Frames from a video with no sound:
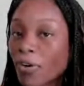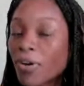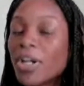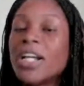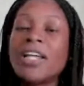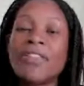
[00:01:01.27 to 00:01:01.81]
what
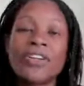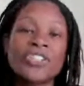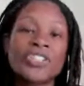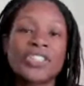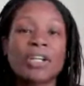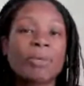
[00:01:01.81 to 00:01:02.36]
you
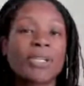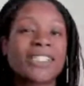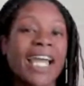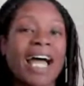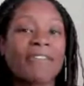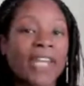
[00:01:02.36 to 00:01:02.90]
offer. They're
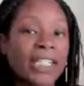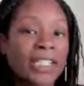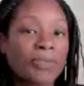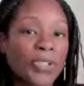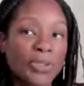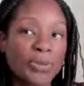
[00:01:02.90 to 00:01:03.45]
just there because
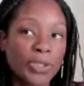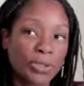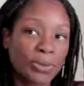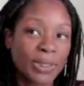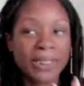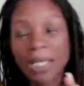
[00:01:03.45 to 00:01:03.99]
they have an
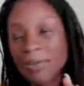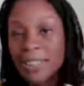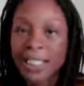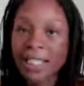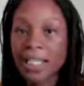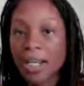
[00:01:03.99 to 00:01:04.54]
idea of what you
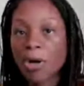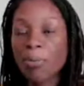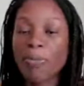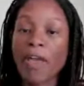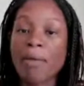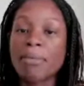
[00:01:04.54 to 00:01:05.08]
do. It sounds
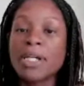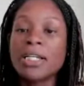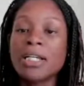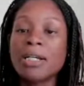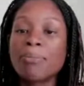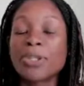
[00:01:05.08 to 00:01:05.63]
like it could
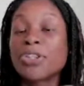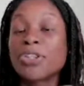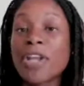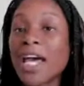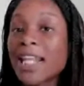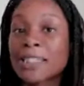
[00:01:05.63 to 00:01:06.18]
help them,
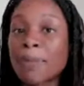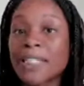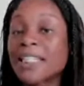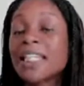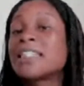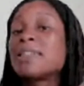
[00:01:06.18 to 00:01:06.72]
but
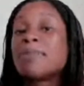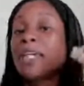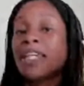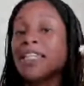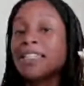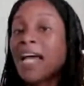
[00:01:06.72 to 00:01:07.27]
they're not
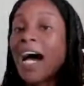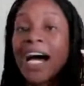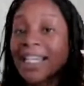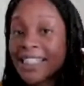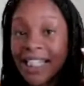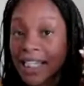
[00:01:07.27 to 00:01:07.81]
expecting it to be
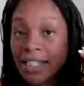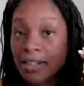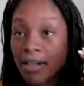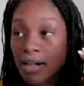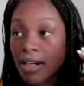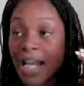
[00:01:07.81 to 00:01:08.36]
any
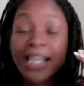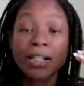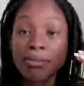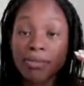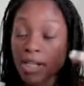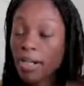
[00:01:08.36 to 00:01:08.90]
high ticket
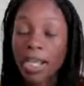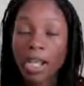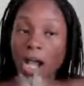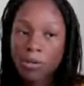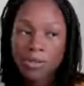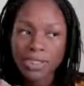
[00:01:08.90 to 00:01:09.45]
item.
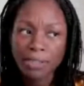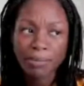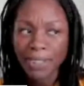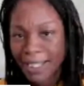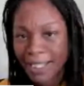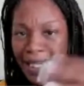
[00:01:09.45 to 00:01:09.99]
They're like,
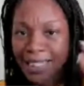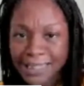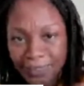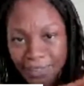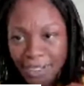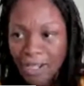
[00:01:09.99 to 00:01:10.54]
oh, it's going to be
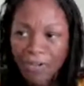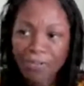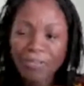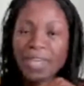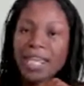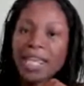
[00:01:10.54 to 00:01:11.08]
like a
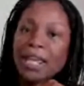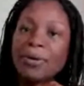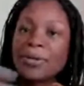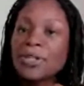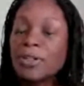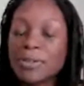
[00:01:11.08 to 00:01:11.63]
$97
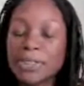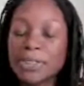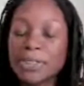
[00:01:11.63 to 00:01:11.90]
or,